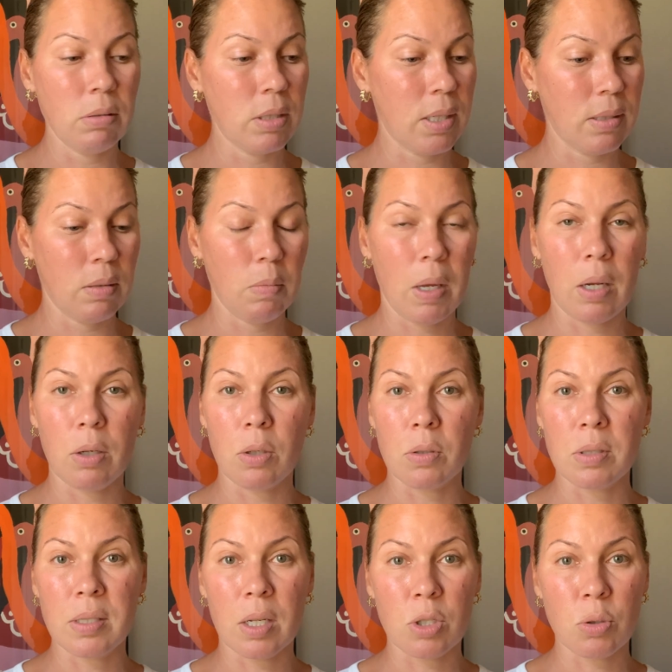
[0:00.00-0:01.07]
doesn't matter your
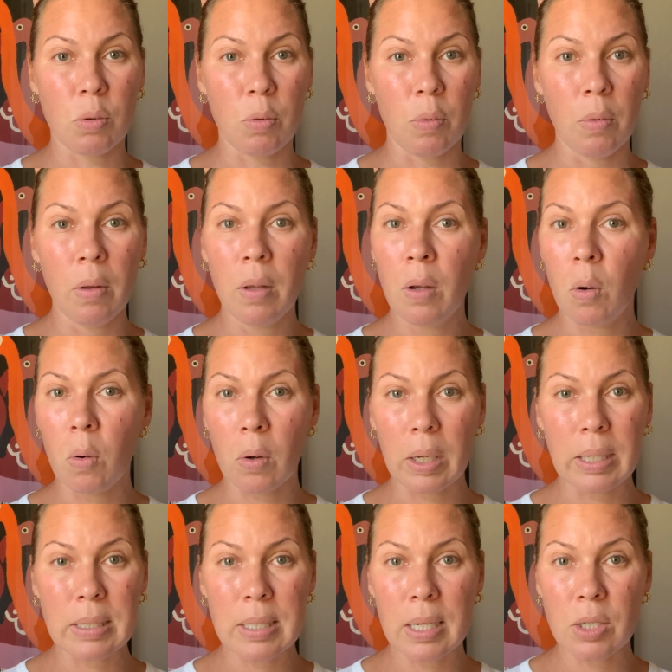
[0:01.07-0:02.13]
sexual
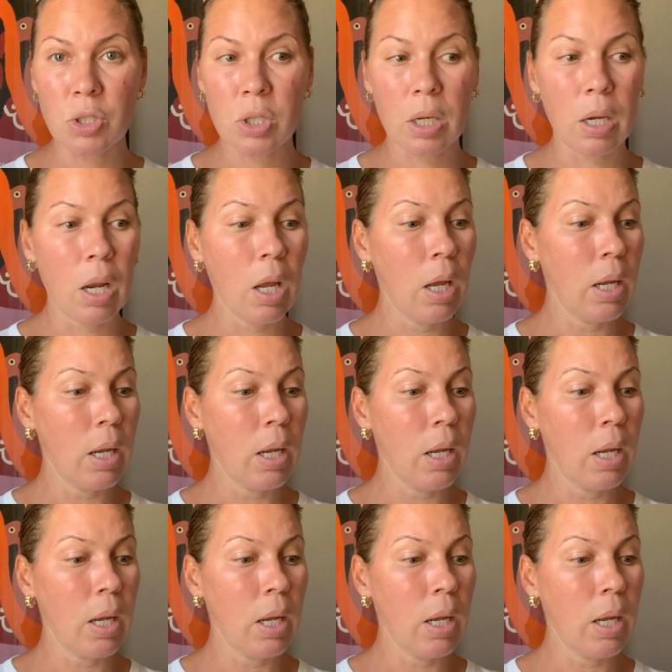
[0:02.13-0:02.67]
orientation,